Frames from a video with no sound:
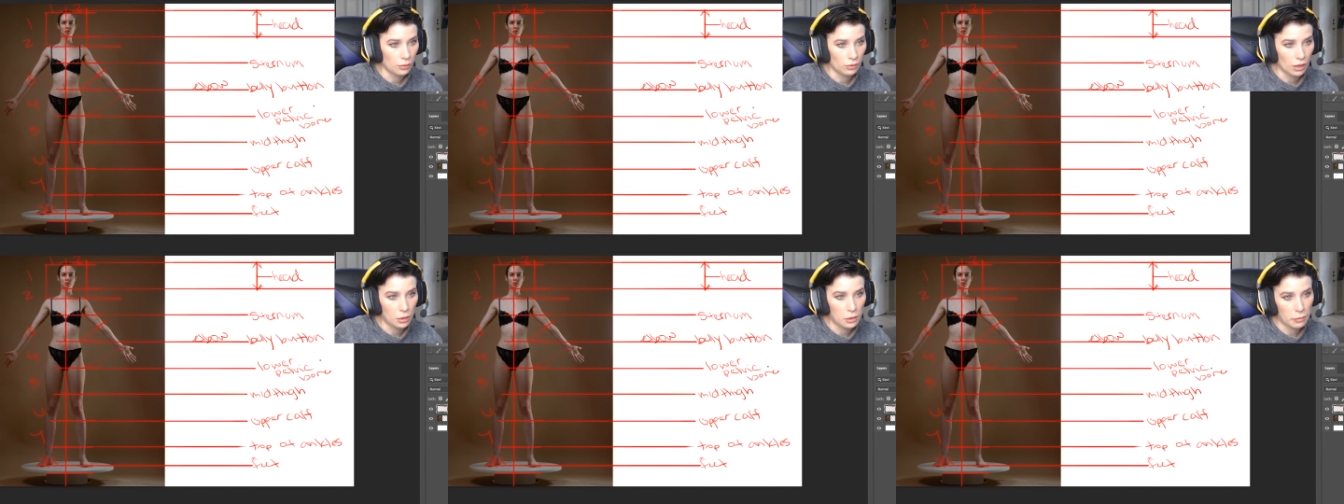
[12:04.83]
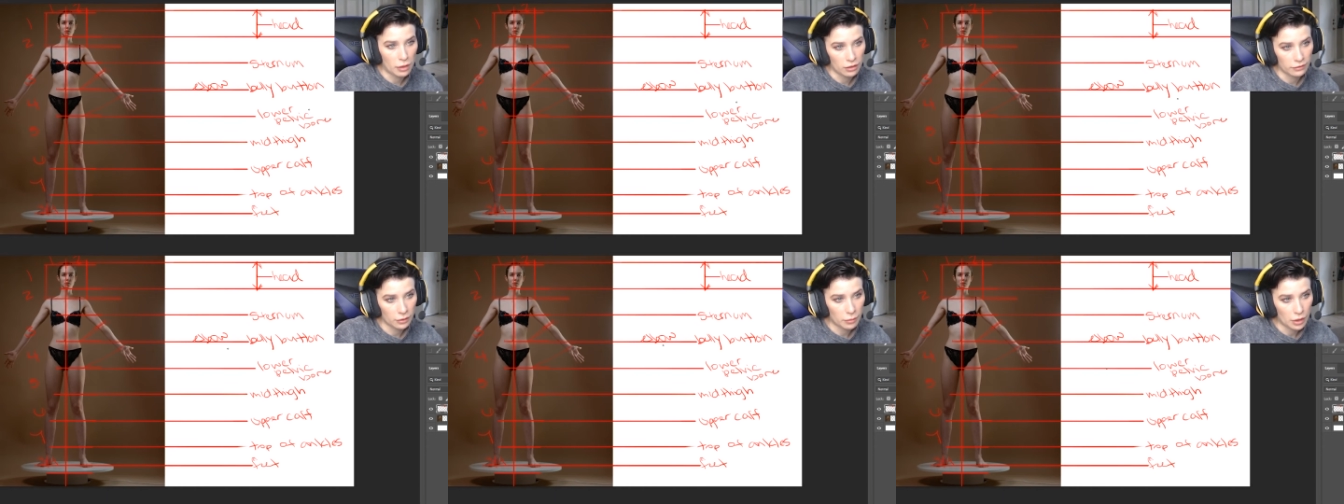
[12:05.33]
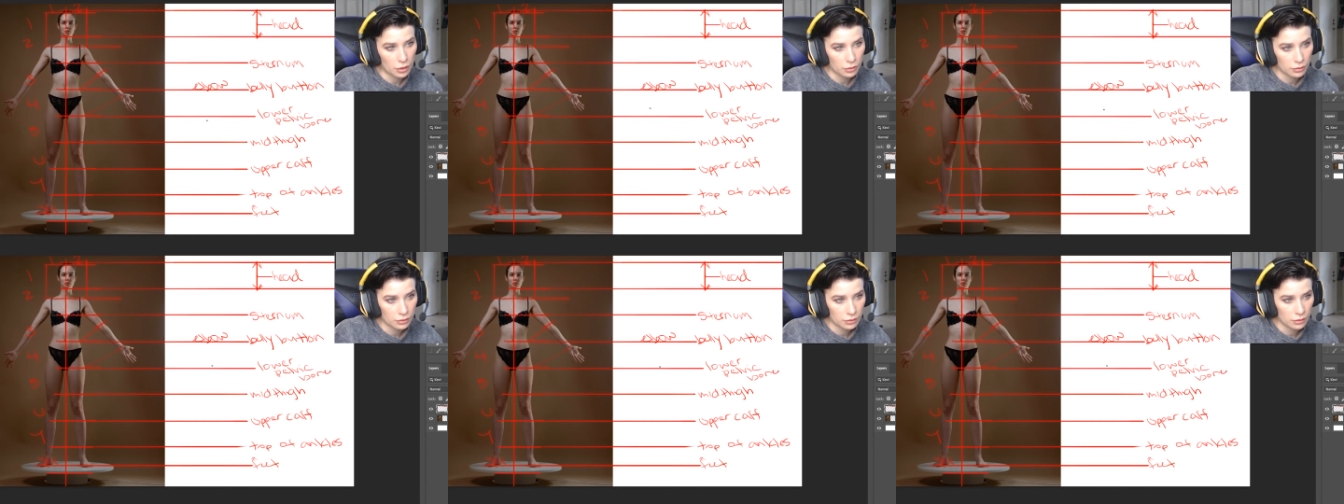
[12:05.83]
lower pelvic
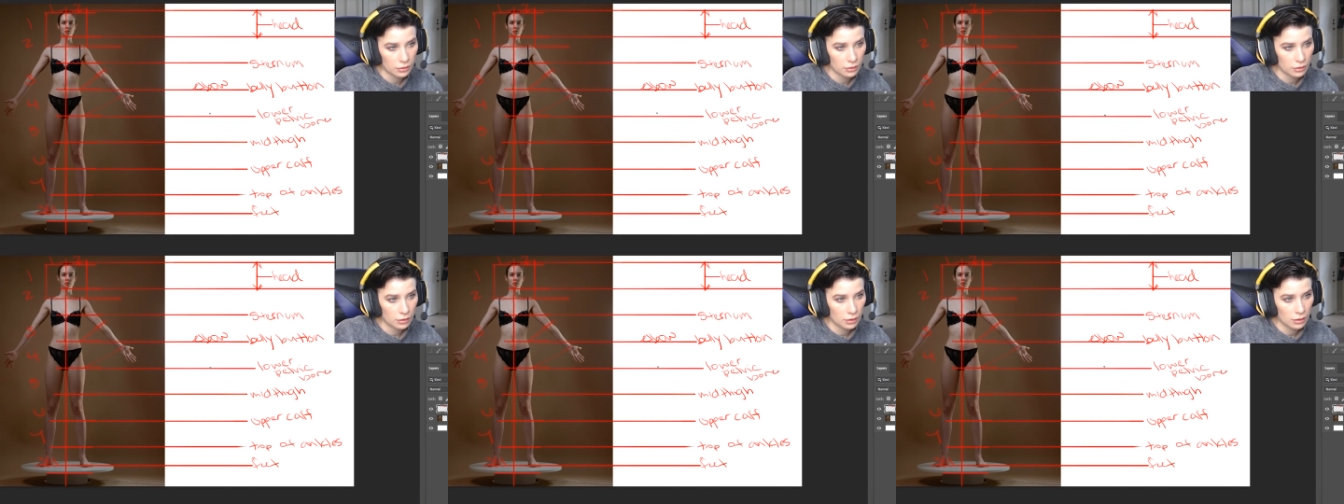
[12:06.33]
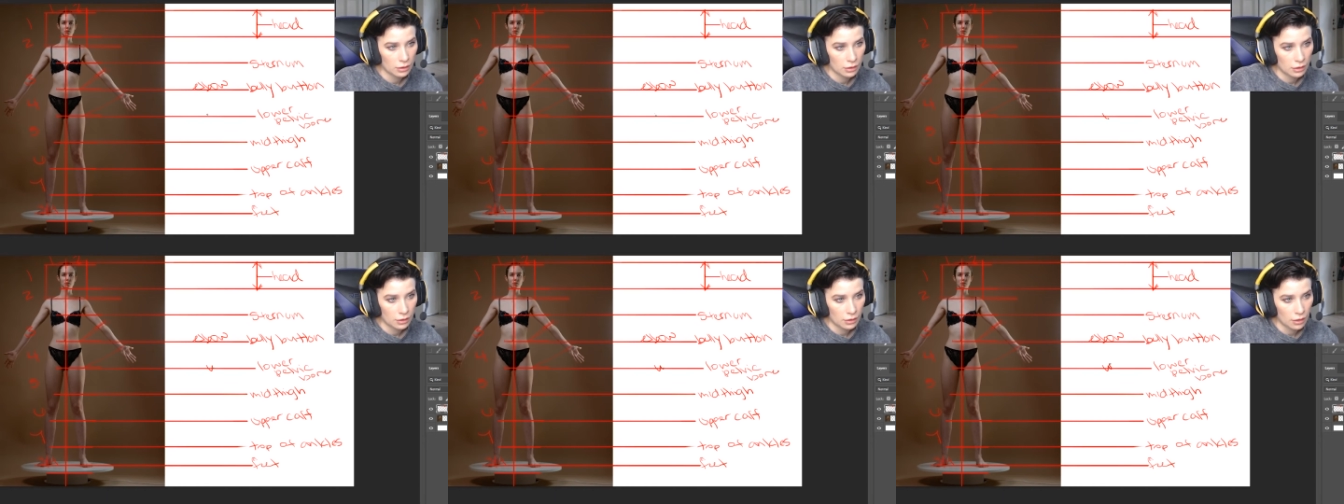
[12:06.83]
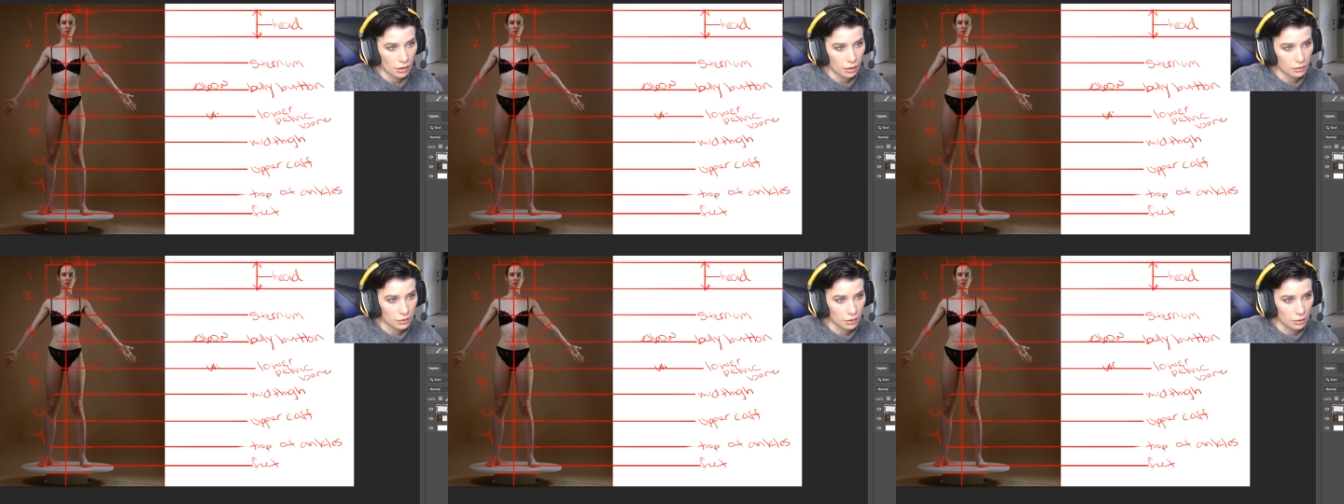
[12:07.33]
bone,
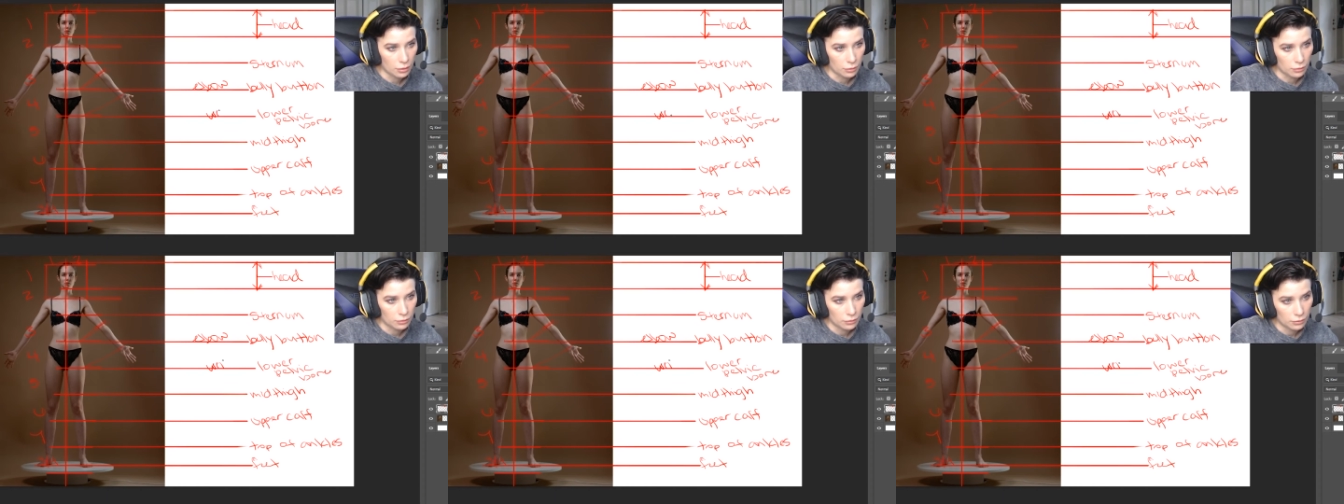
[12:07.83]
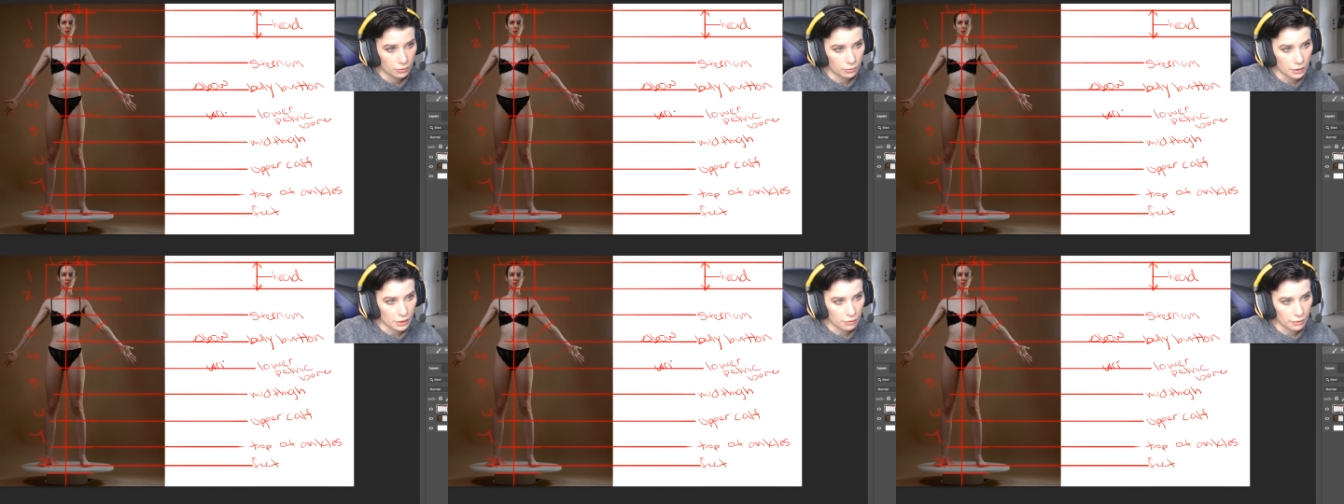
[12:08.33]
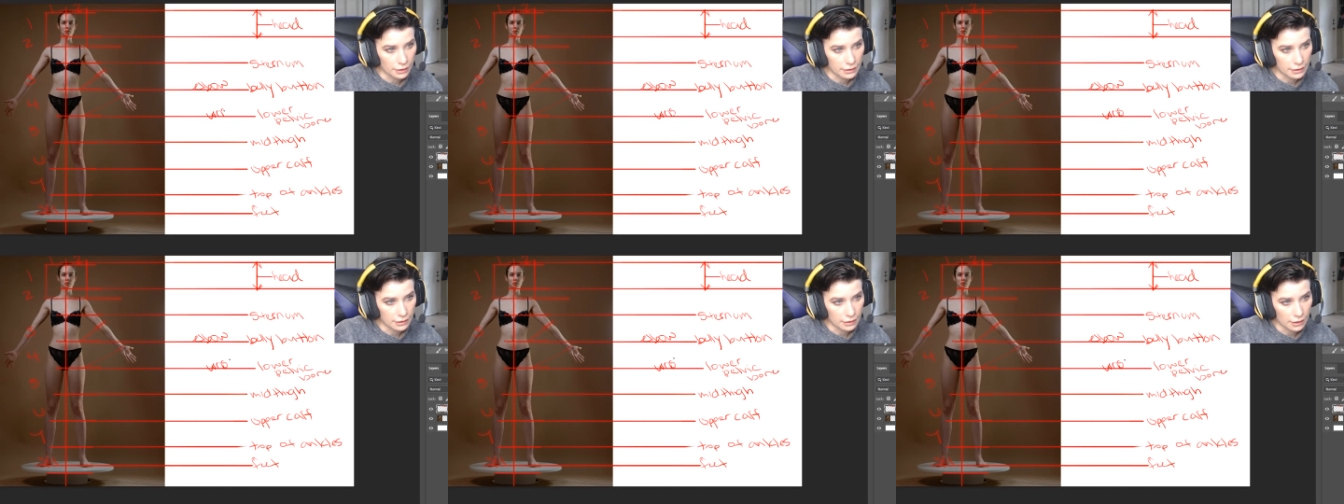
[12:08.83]
also where your
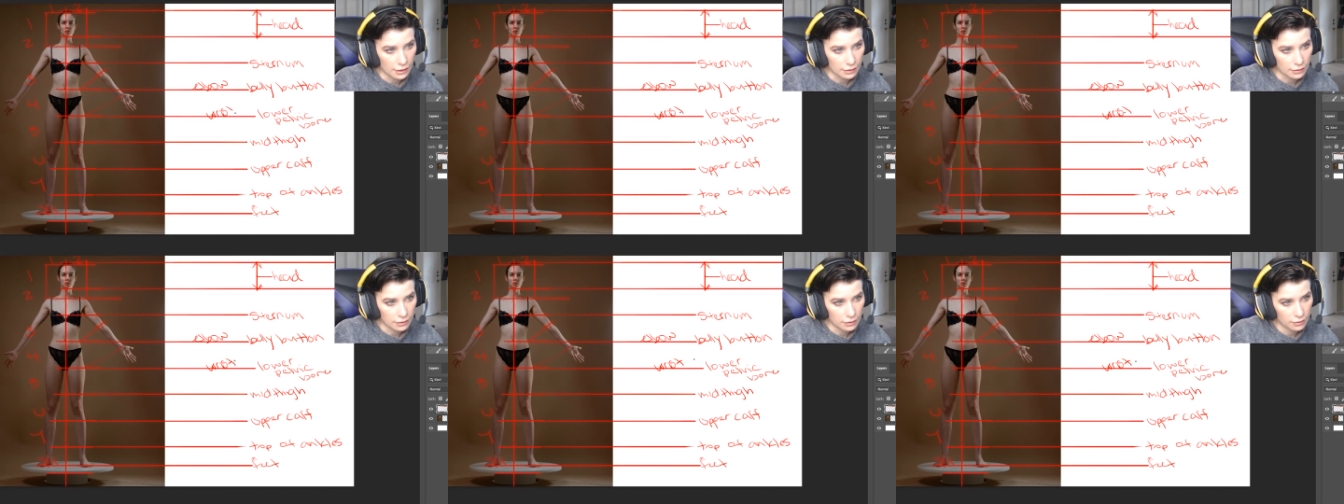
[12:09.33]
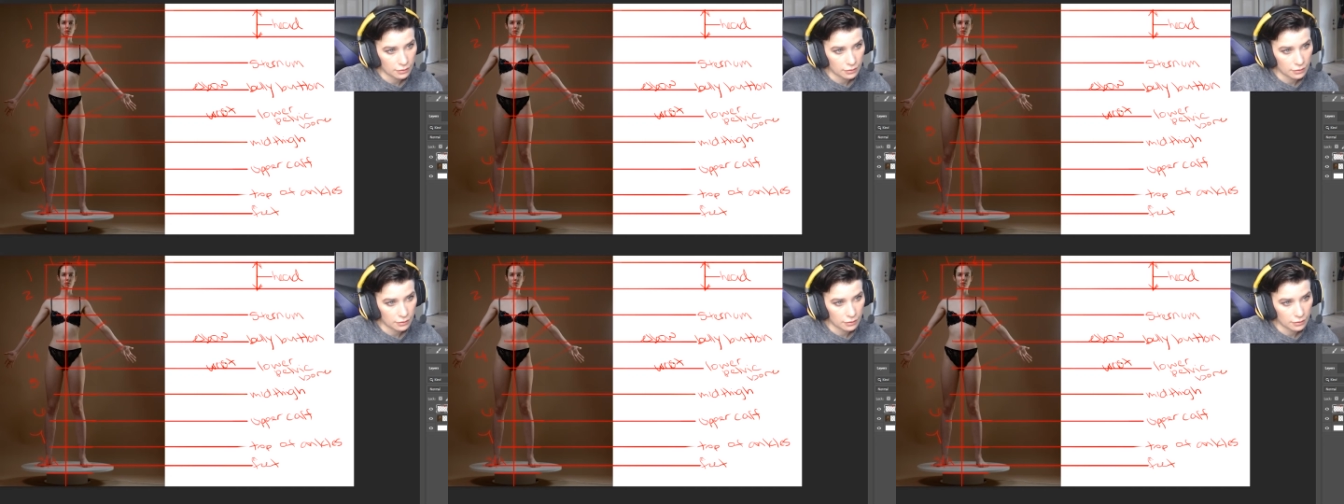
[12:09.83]
wrist ends.